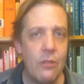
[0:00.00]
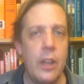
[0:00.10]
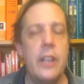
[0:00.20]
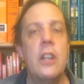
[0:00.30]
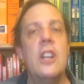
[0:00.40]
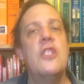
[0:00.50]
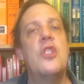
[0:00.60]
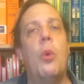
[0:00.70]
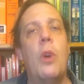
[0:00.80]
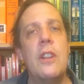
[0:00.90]
Right?
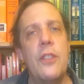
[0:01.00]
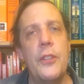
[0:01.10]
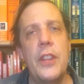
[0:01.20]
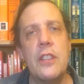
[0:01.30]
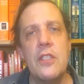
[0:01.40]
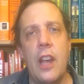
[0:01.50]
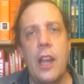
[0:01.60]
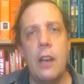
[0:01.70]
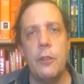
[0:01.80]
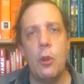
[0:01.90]
So one of the things I
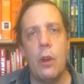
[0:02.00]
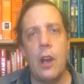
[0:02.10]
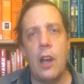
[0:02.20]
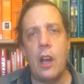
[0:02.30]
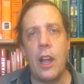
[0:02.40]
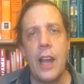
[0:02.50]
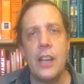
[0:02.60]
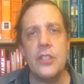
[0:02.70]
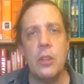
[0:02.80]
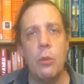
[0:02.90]
have you, I, I
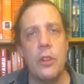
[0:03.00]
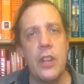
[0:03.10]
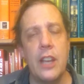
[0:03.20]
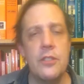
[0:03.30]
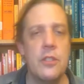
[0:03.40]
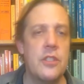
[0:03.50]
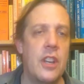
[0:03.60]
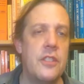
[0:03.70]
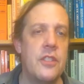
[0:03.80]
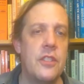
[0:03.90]
ask in one of the
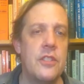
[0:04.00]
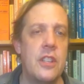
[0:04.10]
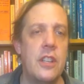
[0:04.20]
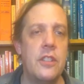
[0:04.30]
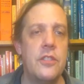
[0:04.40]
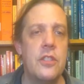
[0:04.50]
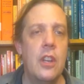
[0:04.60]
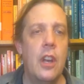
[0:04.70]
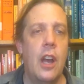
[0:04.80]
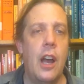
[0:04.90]
exercises is,
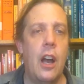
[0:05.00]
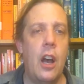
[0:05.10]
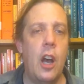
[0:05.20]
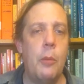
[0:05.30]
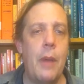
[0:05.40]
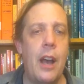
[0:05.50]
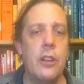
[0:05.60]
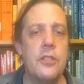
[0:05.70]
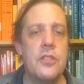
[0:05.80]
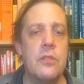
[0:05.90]
um, how
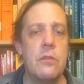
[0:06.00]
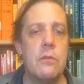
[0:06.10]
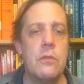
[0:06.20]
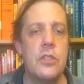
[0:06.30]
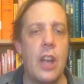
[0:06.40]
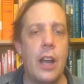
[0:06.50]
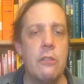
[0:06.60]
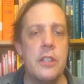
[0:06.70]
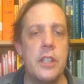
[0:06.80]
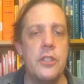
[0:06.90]
does
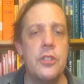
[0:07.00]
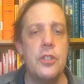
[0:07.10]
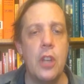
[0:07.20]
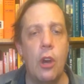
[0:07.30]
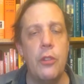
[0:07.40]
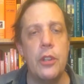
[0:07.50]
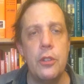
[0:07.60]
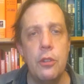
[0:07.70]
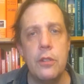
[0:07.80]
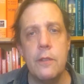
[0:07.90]
Socrates show that
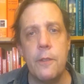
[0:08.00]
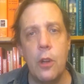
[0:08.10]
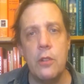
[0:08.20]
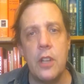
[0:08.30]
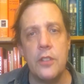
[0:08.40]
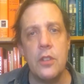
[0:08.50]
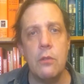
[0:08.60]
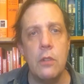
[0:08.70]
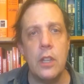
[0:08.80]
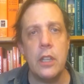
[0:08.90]
Euthyphro
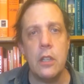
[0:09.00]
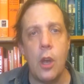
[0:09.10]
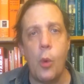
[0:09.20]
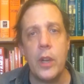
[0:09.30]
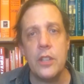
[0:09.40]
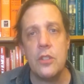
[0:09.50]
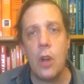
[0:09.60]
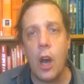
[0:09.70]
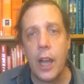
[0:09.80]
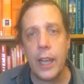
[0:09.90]
doesn't really know what he's
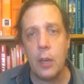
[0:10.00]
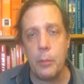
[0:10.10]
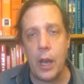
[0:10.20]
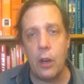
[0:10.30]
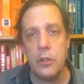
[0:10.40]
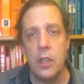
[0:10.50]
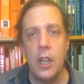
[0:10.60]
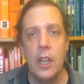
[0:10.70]
talking about.